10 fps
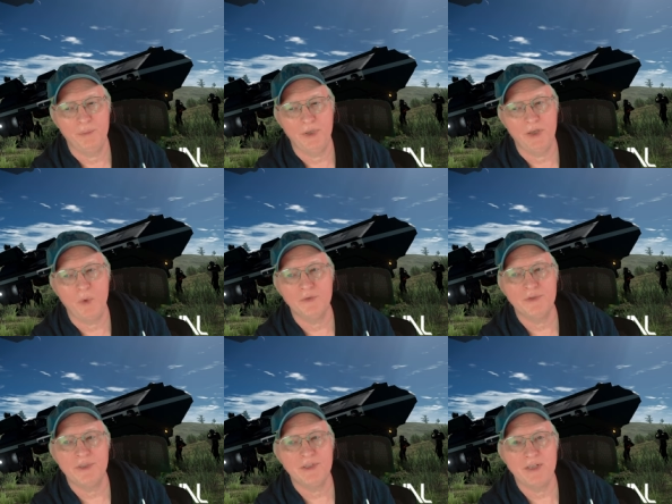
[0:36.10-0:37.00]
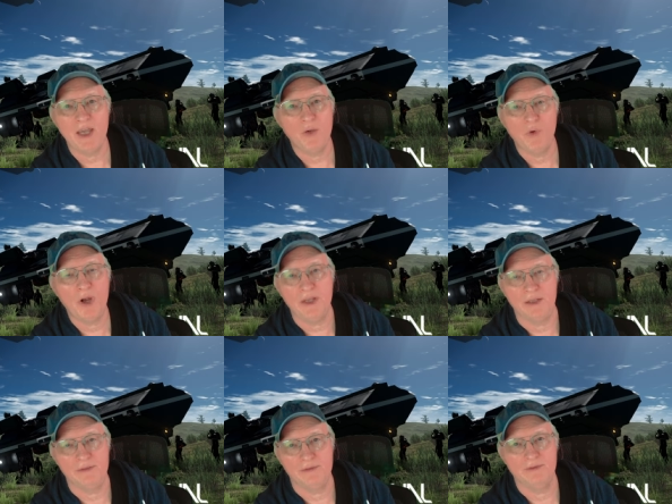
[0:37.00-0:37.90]
but it won't stay running
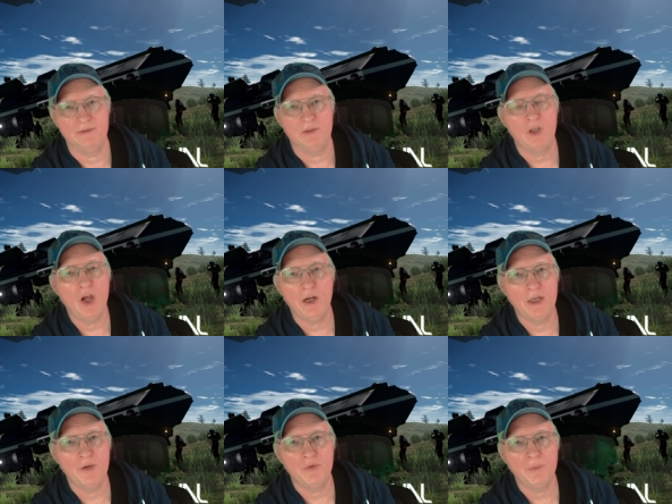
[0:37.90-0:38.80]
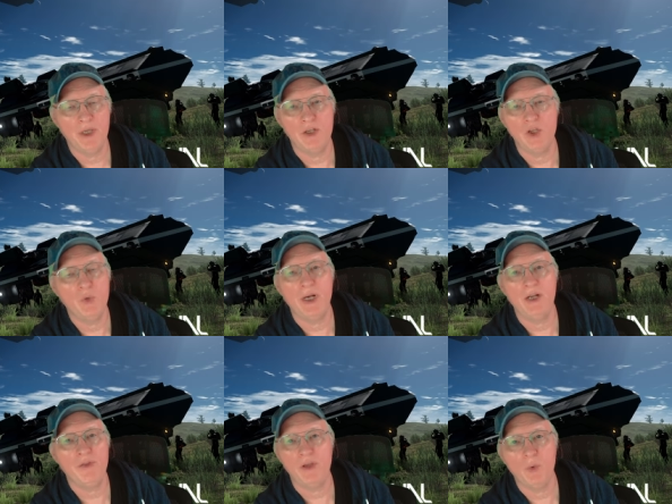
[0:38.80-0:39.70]
long enough for me to do
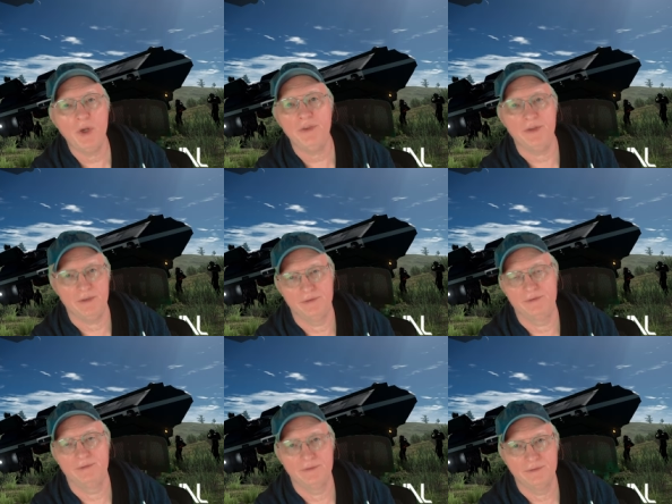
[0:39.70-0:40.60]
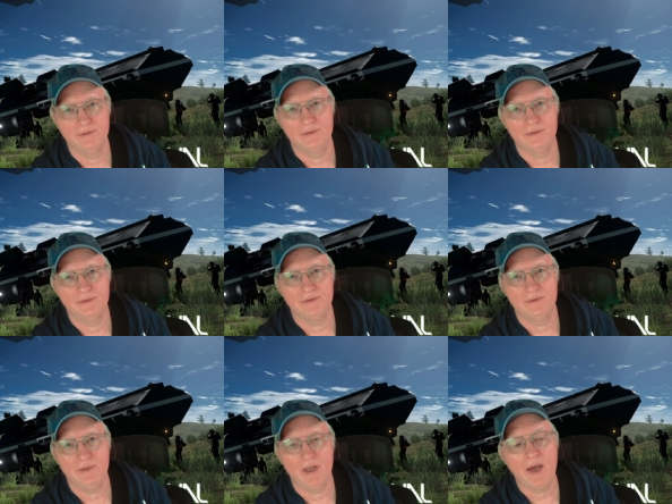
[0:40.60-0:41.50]
anything with
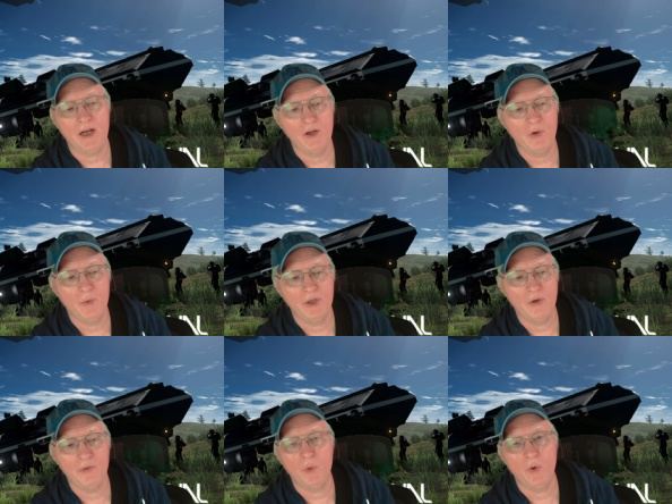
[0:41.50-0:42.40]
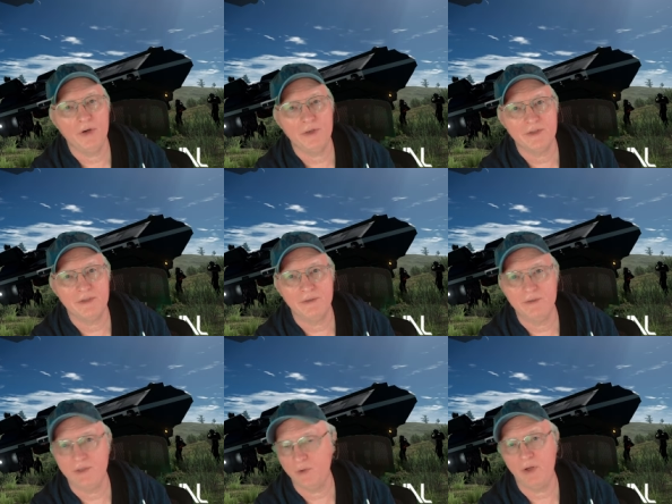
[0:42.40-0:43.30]
it. Now I don't know what Nova Quark's
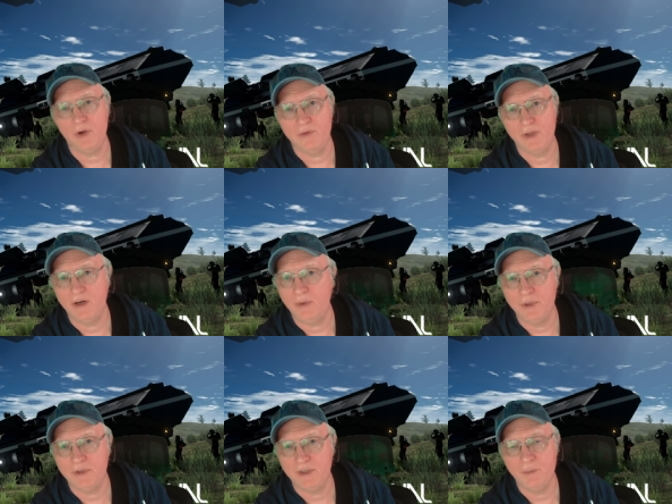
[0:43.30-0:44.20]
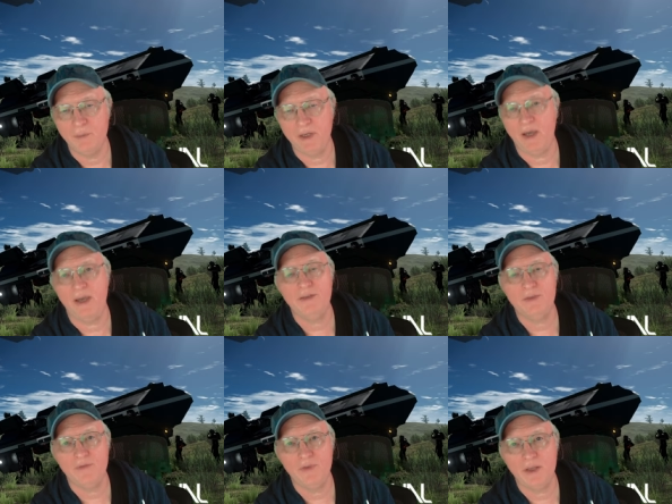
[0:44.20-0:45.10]
doing over there, but it'd be
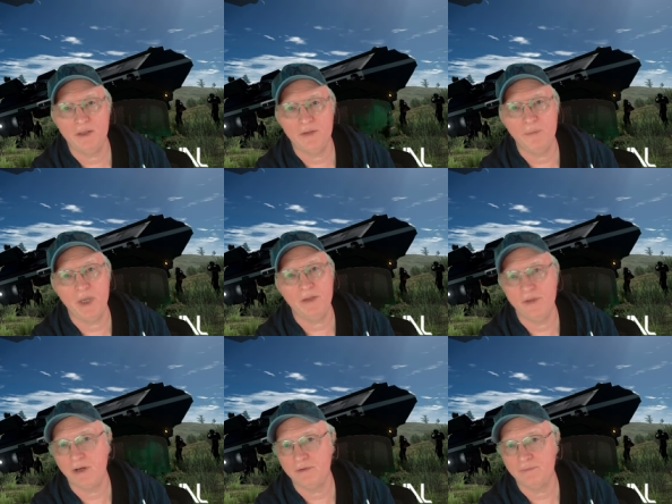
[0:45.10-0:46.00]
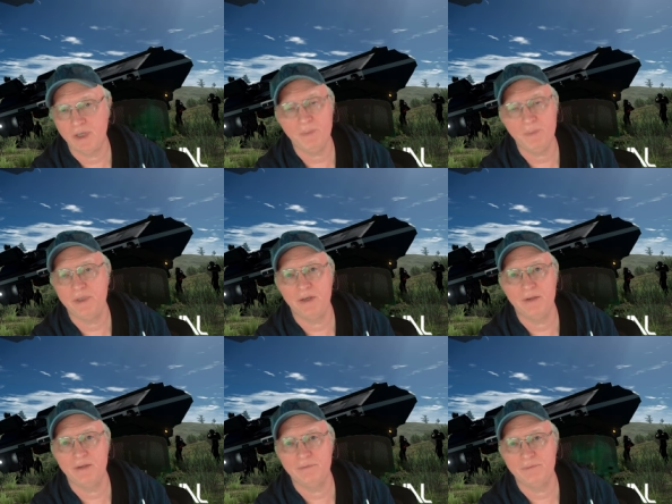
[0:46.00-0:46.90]
nice if they could make their
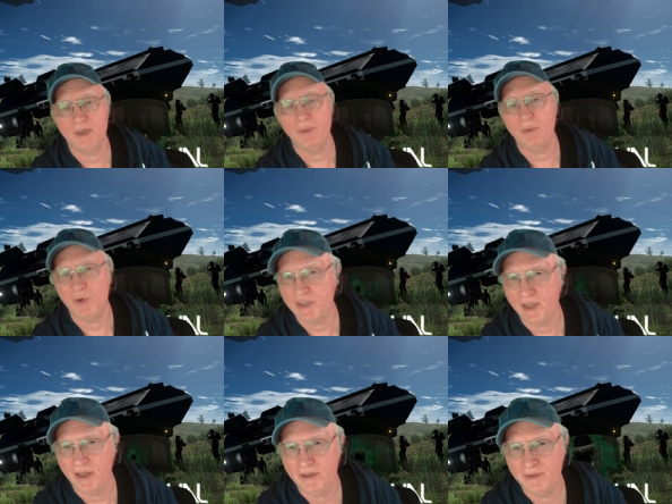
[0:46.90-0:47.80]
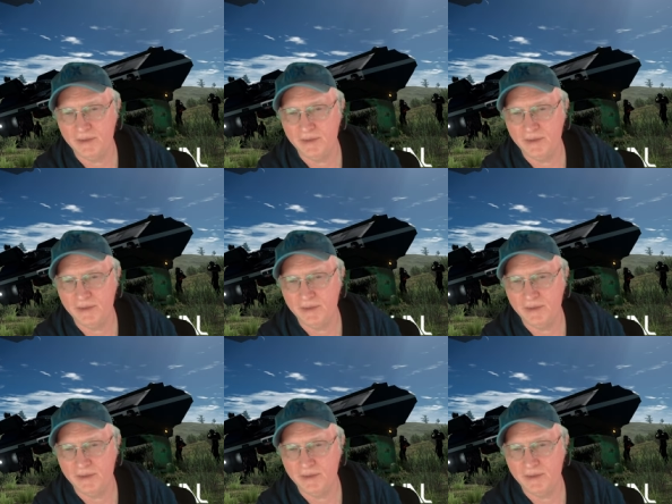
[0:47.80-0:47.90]
updater a bit more solid.